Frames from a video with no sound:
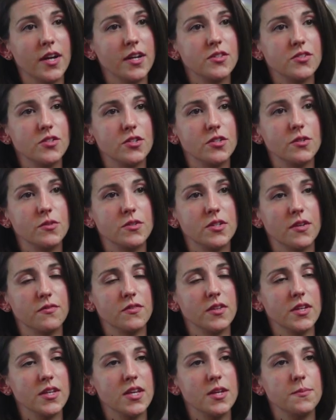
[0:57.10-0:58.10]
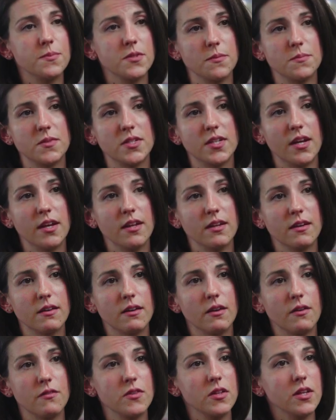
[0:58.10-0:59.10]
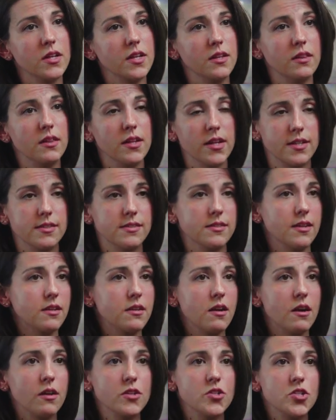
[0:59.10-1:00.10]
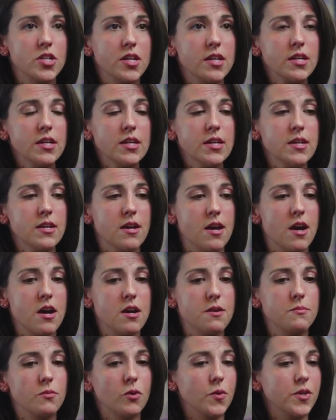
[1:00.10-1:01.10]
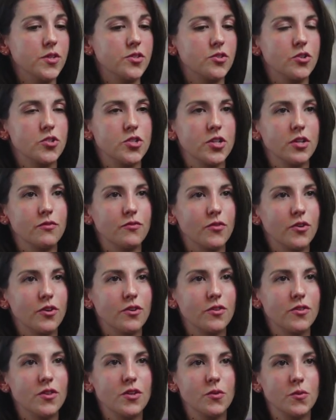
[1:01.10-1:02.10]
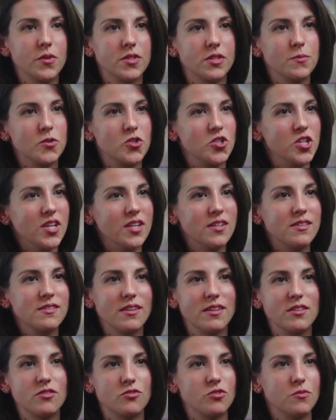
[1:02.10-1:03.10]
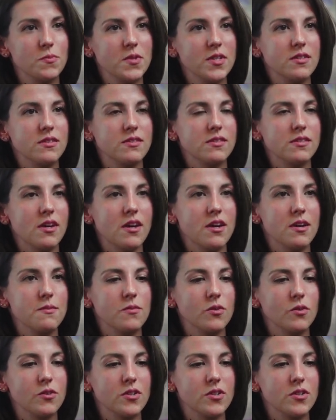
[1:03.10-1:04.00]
Eye Institute definitely keeps up to date on all the latest technology, always searching for the newest machines, instruments in